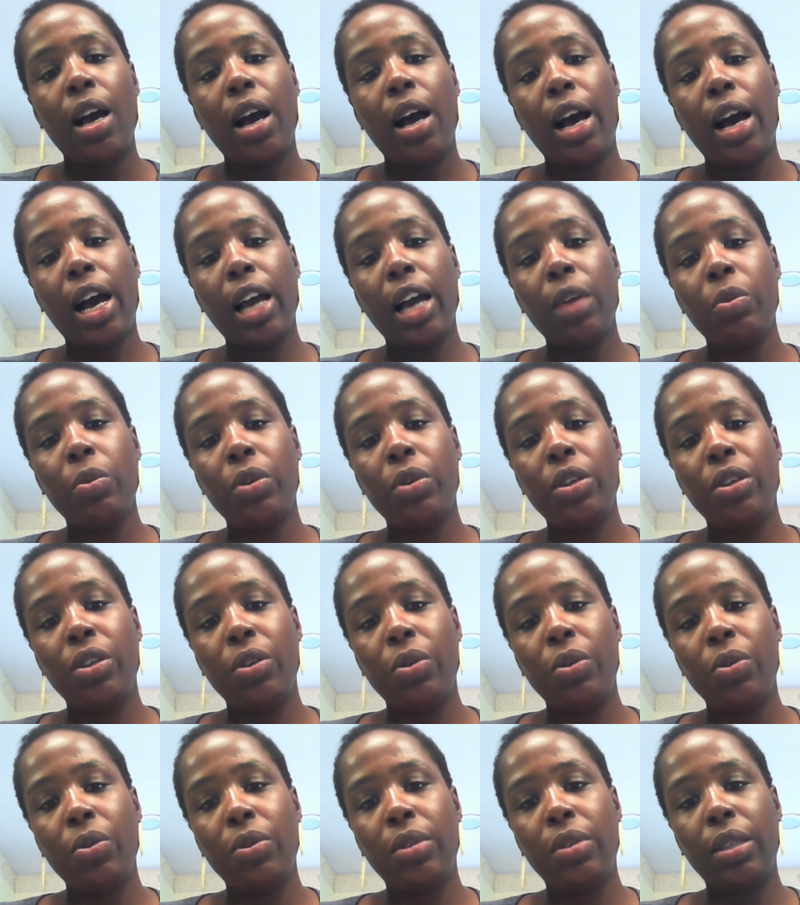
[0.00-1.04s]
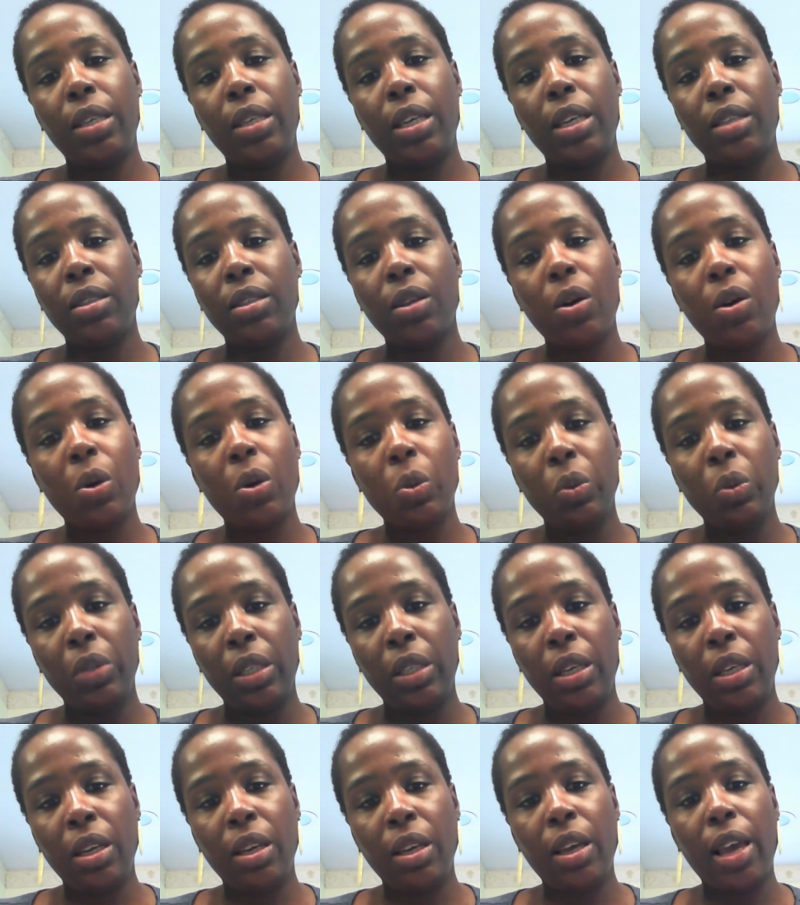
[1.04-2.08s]
I will use this
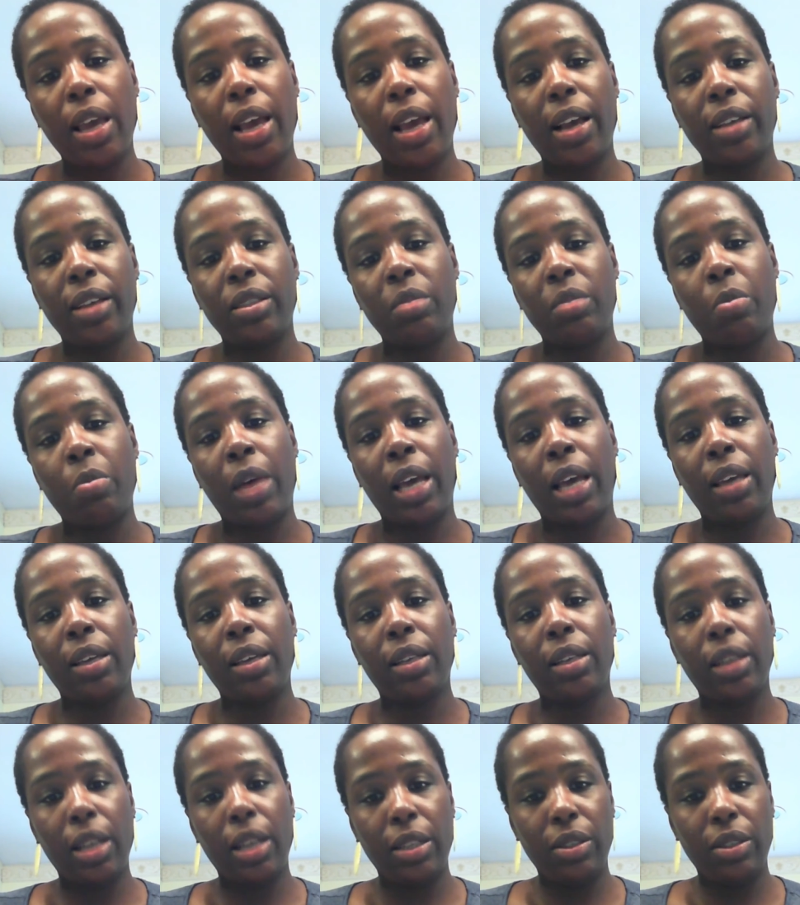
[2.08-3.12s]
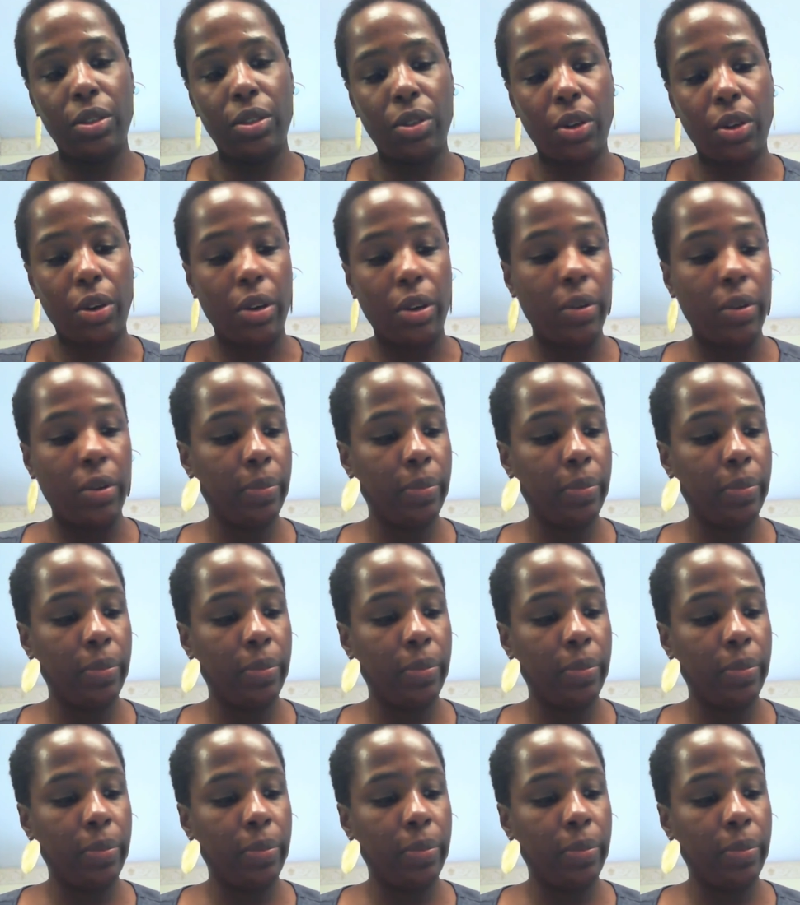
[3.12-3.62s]
only as my cleanser.